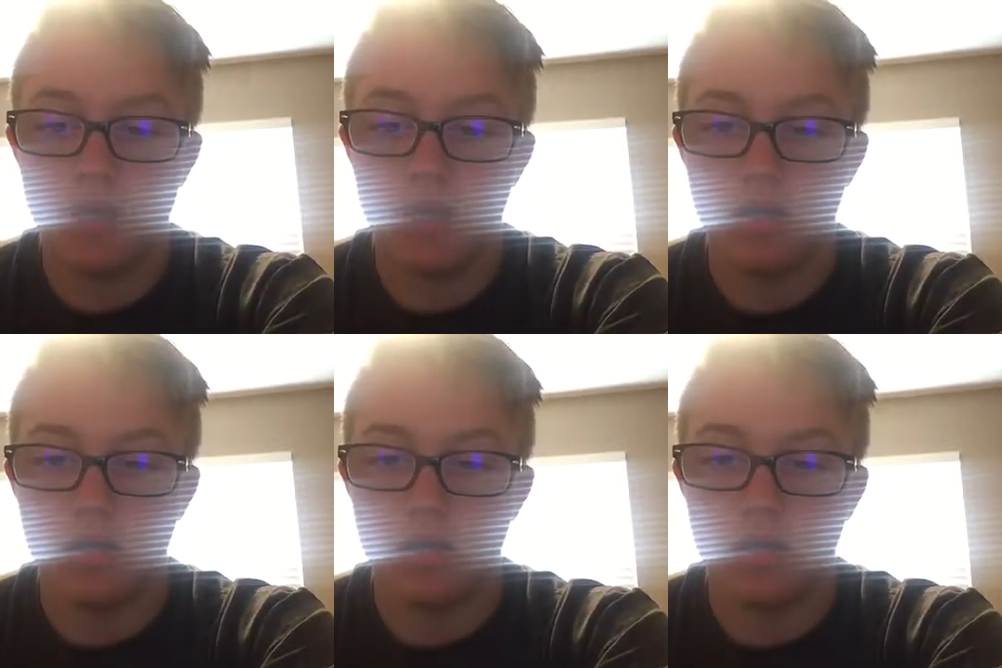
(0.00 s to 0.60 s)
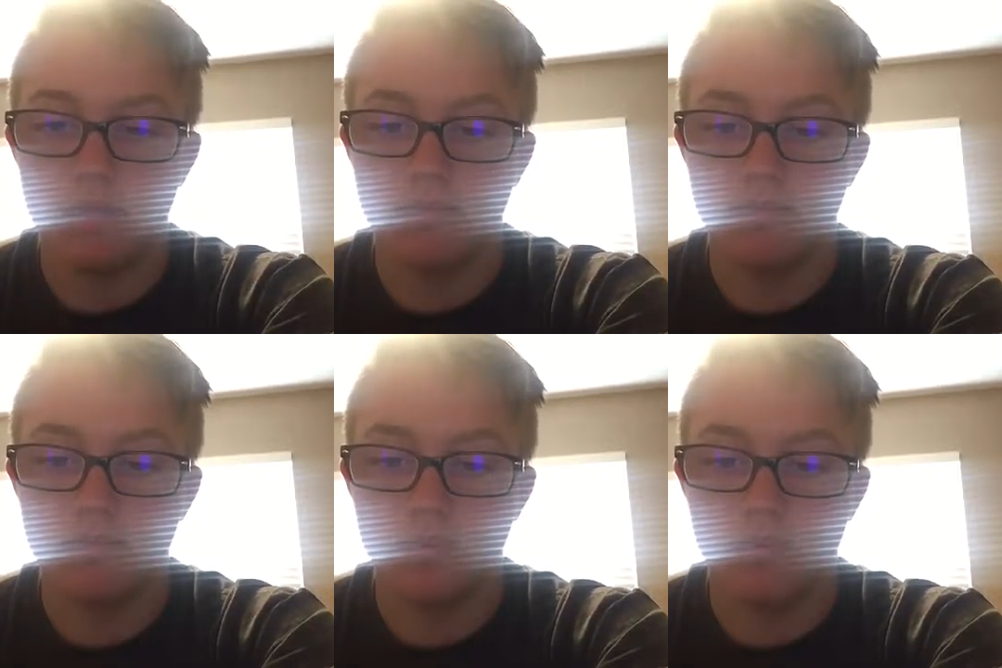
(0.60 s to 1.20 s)
And
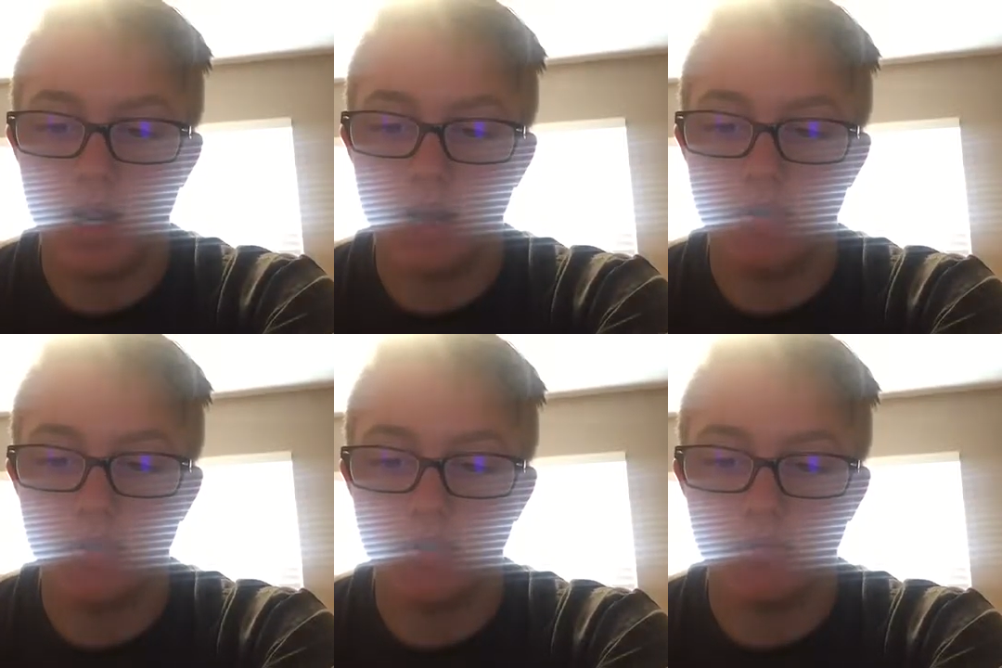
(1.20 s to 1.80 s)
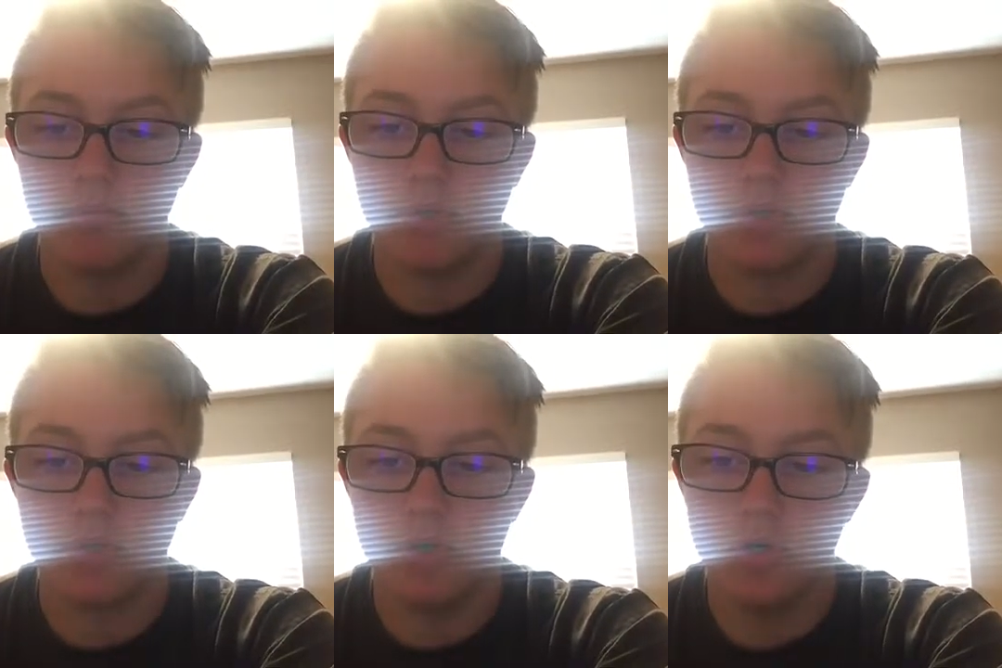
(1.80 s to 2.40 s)
what happens in
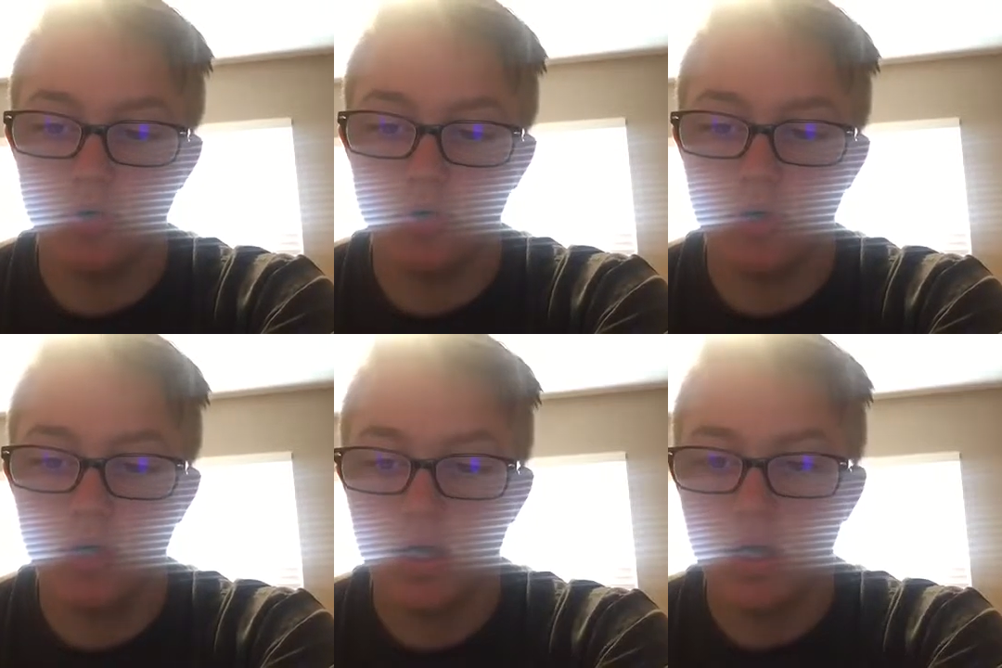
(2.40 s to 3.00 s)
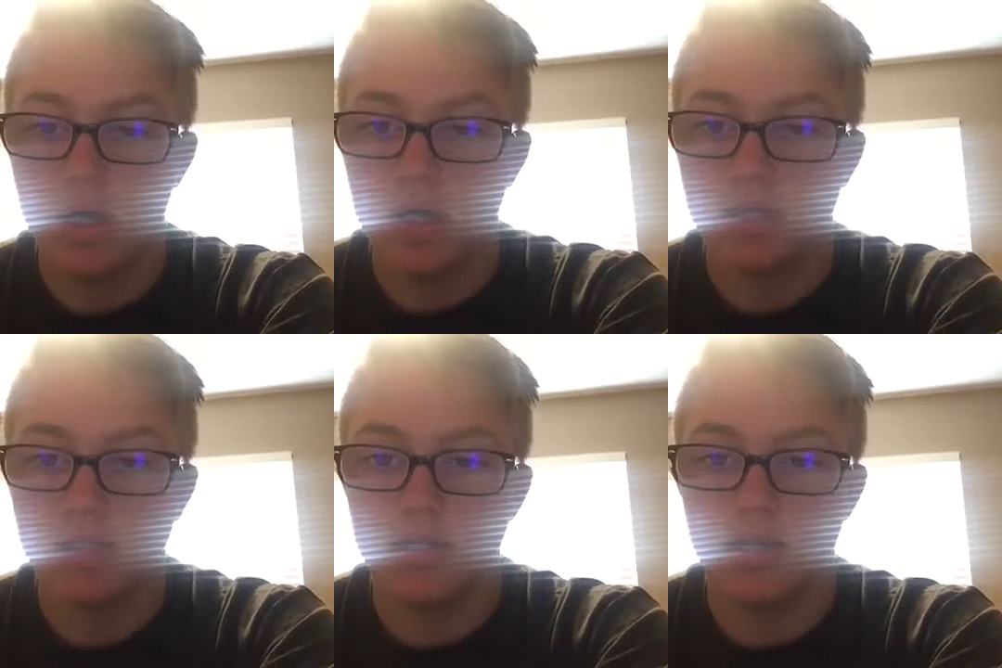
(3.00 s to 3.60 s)
book 2
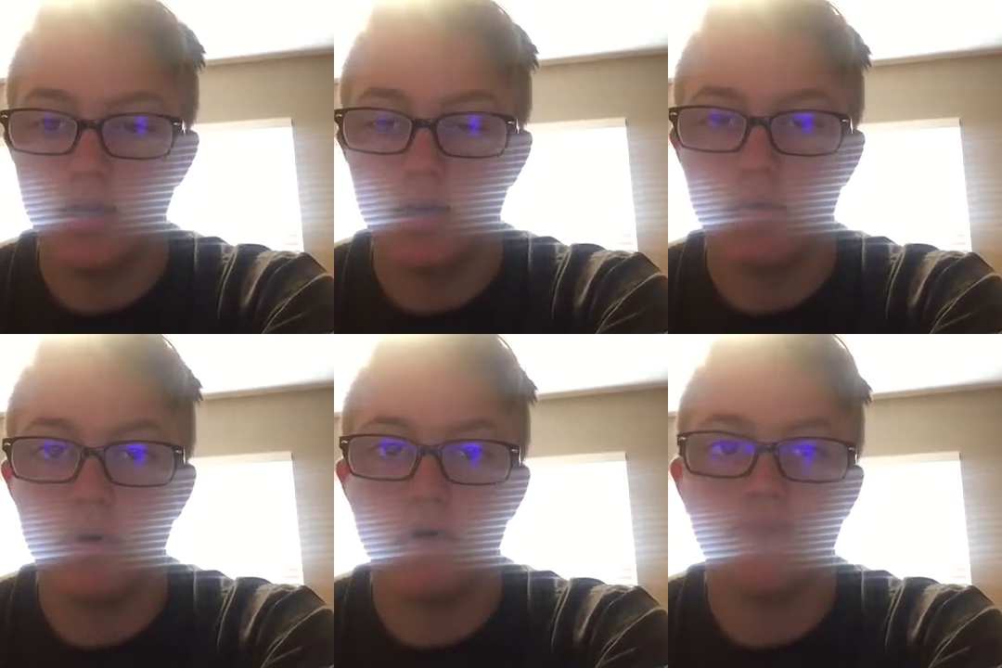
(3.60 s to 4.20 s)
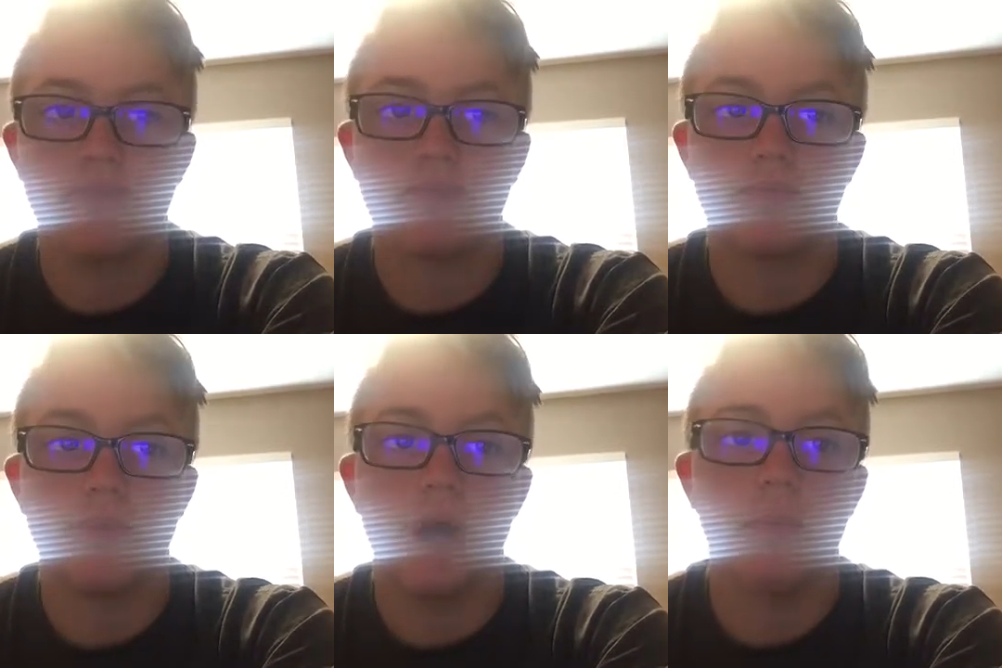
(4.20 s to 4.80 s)
is that, well,
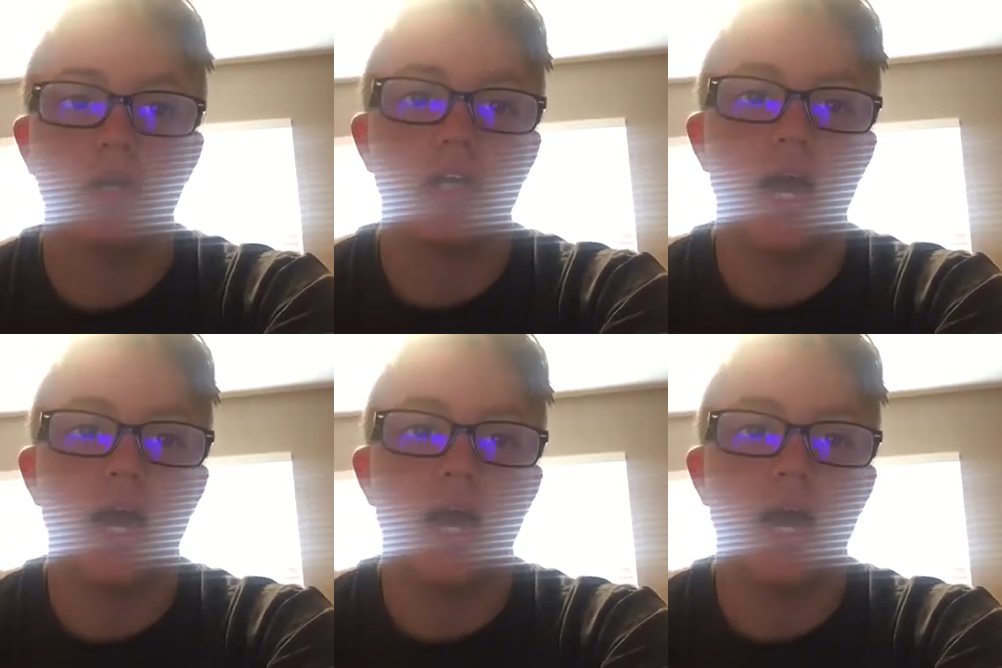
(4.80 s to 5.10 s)
not much